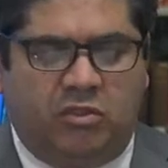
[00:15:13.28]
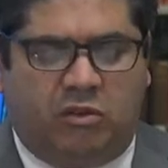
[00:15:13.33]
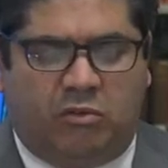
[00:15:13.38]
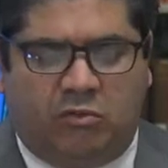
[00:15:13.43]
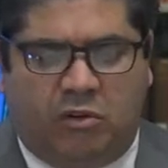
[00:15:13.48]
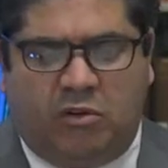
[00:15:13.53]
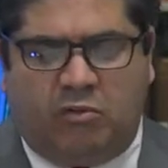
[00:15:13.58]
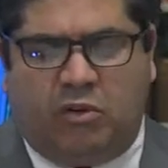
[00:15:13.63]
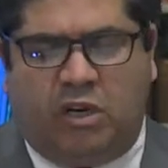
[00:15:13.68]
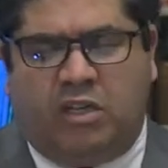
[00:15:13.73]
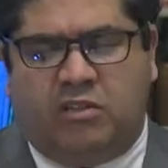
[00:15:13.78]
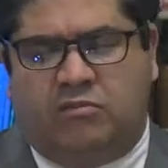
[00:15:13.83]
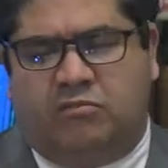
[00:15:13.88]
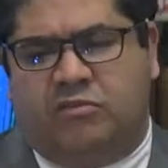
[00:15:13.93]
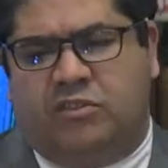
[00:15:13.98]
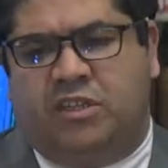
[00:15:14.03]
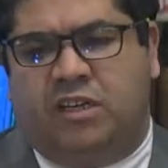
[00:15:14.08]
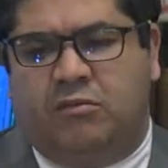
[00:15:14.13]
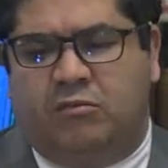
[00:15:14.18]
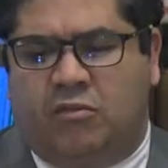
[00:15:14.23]
when I
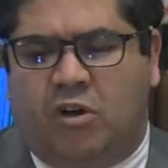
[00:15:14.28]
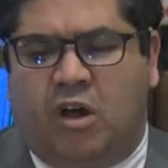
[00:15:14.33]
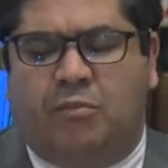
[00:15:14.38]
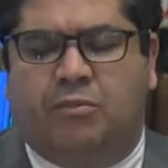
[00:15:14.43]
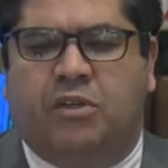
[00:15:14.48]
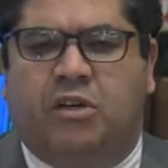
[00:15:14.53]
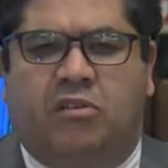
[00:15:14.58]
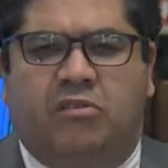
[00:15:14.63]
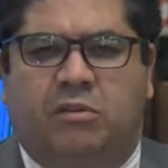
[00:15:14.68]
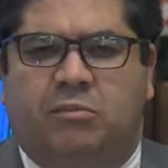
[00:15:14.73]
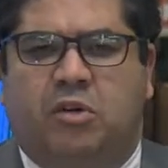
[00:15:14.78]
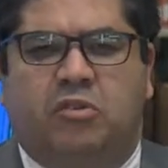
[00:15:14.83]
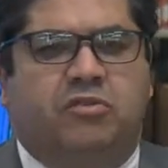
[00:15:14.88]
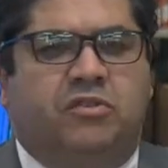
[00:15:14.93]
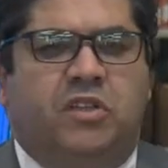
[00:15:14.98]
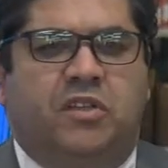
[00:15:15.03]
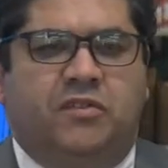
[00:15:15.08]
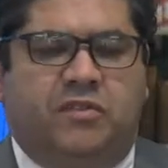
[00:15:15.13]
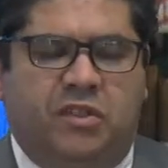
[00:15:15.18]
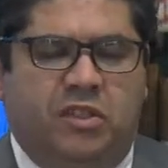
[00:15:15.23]
say optical remote
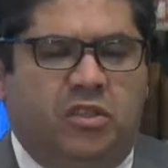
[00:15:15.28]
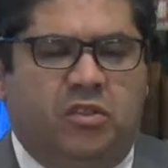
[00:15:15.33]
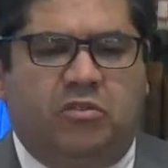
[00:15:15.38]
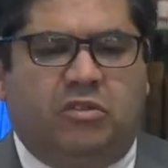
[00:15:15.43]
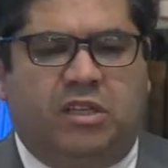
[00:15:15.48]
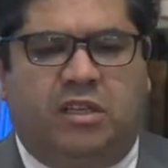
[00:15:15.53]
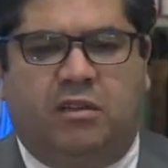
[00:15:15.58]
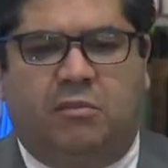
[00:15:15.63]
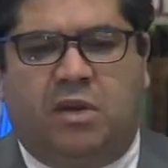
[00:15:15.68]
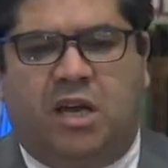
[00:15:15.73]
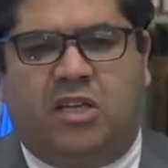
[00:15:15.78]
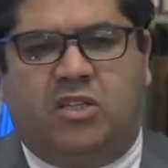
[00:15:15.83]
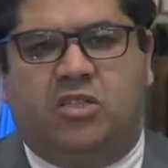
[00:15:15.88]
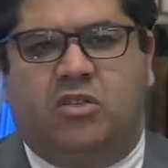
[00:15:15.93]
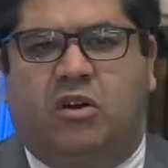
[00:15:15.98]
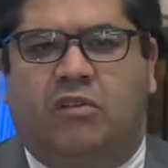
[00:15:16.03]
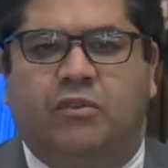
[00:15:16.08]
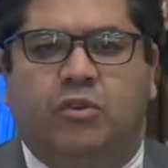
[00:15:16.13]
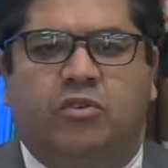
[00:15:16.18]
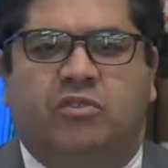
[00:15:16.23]
sensing, you can imagine
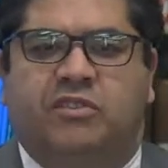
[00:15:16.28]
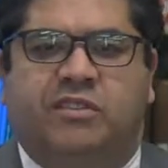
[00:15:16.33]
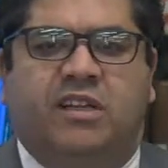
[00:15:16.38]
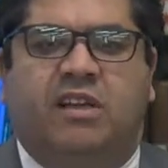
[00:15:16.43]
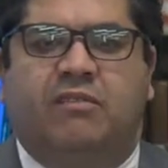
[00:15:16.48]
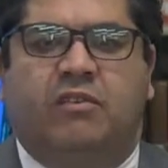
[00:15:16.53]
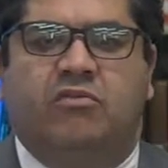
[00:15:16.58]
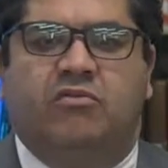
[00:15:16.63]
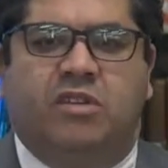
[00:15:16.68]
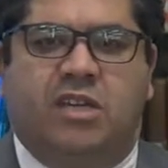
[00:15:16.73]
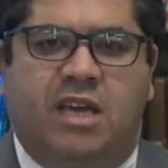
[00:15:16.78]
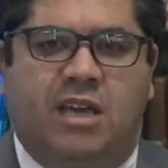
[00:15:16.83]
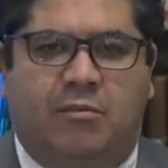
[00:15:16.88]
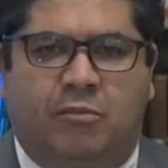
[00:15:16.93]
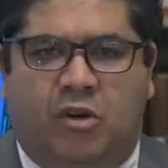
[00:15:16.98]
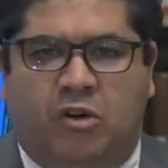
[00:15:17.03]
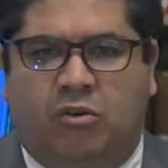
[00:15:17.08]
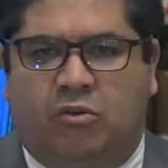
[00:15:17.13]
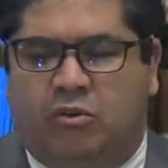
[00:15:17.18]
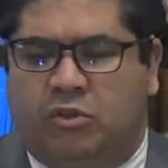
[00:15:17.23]
of your cell phone
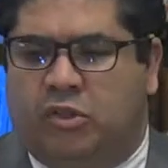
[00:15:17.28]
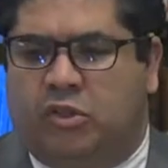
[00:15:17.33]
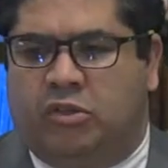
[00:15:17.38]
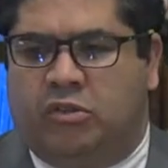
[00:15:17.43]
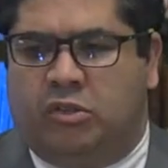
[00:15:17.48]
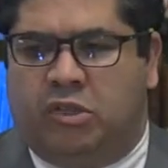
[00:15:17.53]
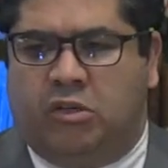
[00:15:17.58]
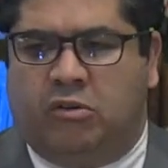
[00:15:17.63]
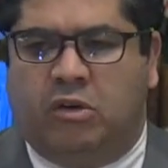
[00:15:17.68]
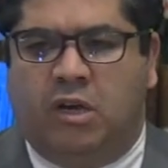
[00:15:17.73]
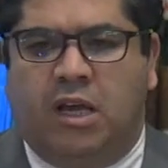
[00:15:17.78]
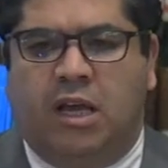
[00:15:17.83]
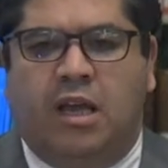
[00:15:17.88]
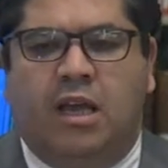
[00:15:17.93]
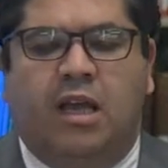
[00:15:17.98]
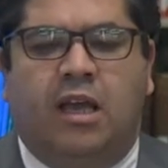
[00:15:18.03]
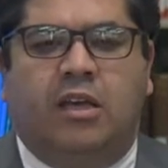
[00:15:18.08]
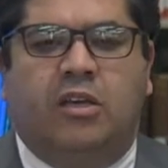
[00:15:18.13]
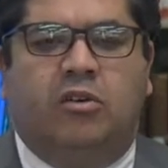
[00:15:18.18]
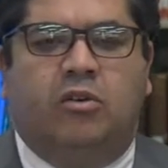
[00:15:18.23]
camera or
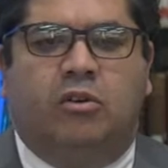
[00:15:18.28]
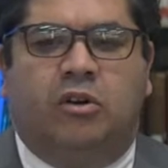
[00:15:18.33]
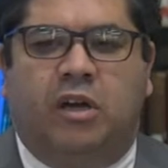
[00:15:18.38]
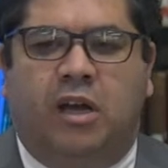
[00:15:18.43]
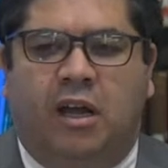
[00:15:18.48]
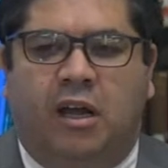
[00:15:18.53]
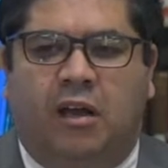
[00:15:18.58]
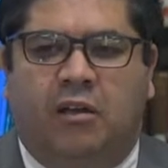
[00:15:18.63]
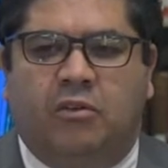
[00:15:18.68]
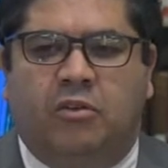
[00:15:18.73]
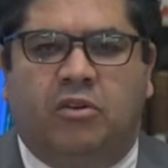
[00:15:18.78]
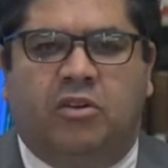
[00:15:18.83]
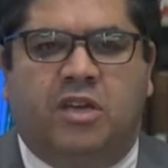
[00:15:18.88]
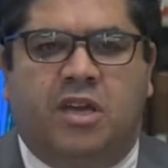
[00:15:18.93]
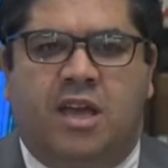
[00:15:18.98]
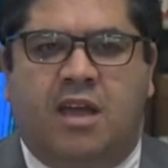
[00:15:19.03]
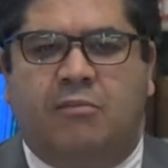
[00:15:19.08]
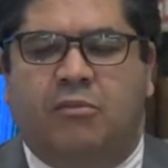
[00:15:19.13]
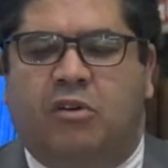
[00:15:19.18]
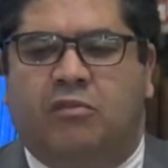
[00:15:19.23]
your
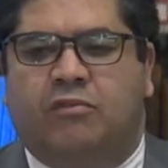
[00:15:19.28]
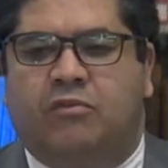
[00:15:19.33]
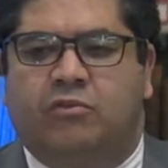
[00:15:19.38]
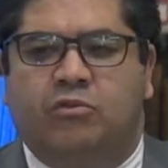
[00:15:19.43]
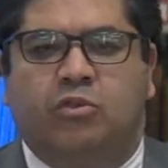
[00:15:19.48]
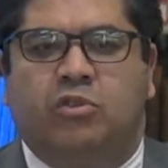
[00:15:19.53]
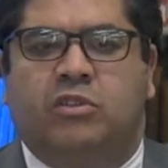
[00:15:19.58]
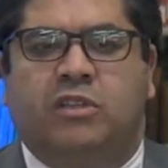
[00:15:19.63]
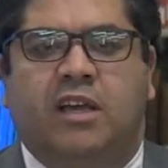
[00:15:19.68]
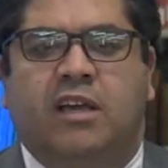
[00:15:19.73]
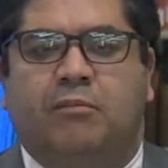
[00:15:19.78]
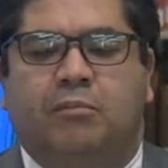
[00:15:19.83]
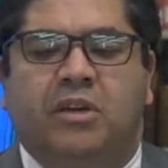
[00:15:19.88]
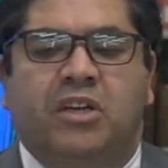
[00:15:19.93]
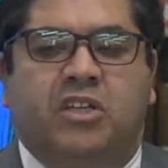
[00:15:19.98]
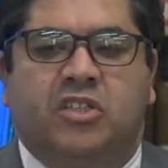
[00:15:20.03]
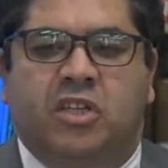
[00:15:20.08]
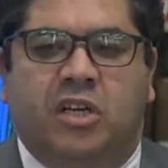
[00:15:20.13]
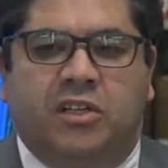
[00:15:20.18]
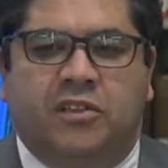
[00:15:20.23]
camera would take
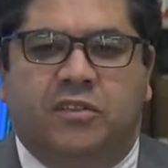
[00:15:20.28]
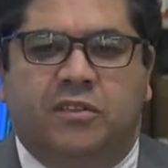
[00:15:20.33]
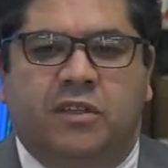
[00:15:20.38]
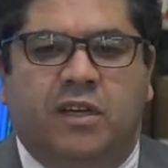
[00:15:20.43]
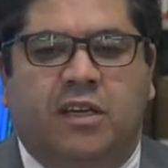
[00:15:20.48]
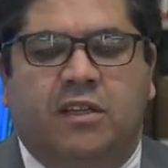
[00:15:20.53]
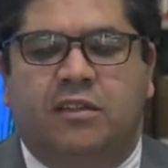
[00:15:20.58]
pictures.